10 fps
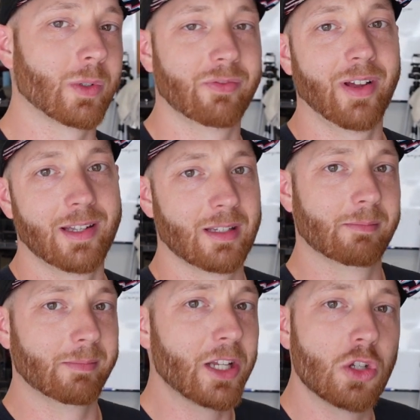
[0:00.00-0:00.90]
We've had
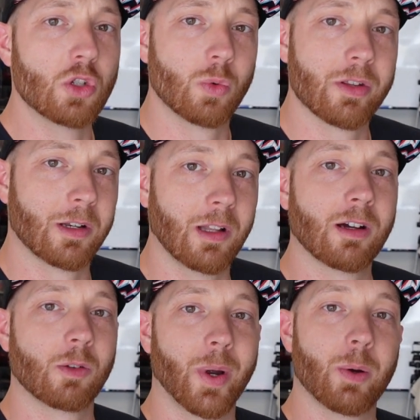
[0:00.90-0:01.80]
some issues with it
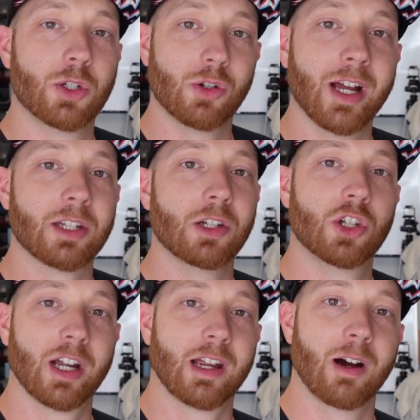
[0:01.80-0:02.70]
along the way, which you guys can
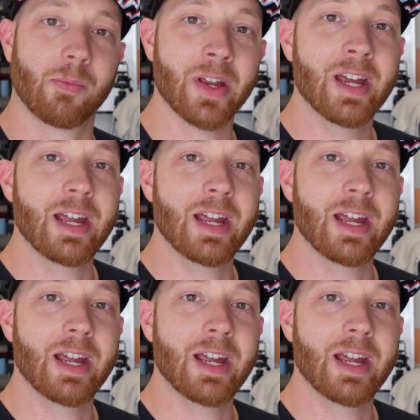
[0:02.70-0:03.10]
check out